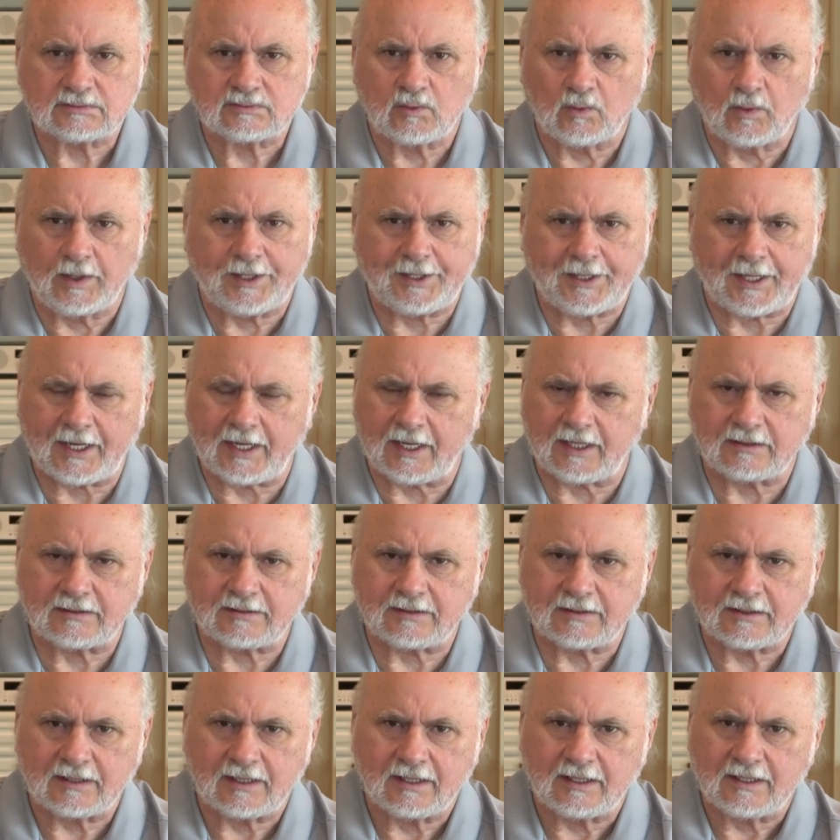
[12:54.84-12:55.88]
We
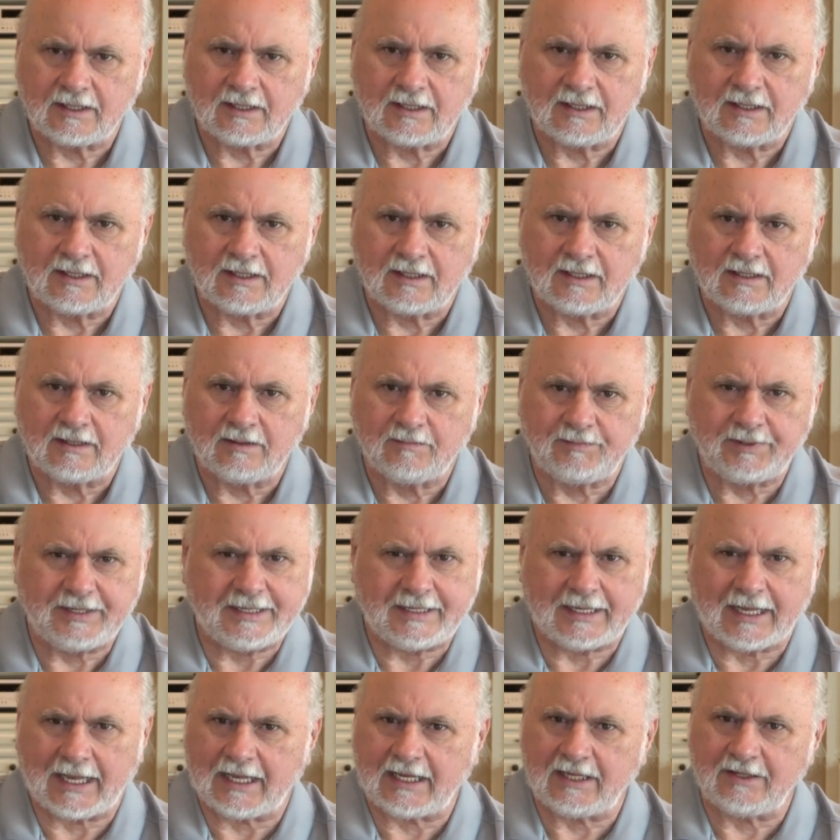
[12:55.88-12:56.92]
can't be
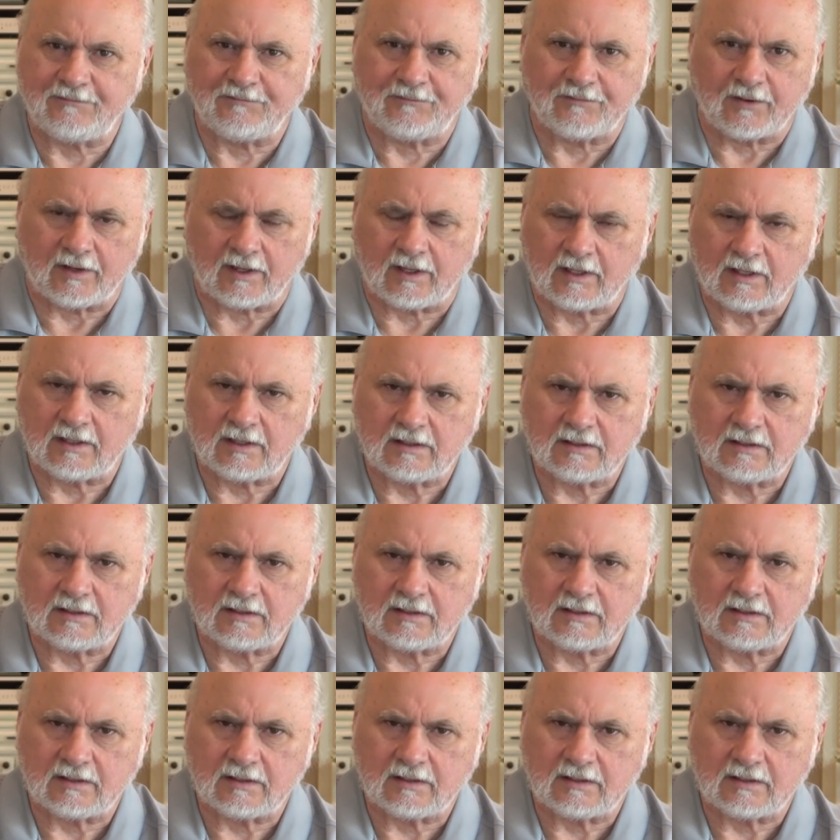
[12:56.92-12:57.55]
hateful.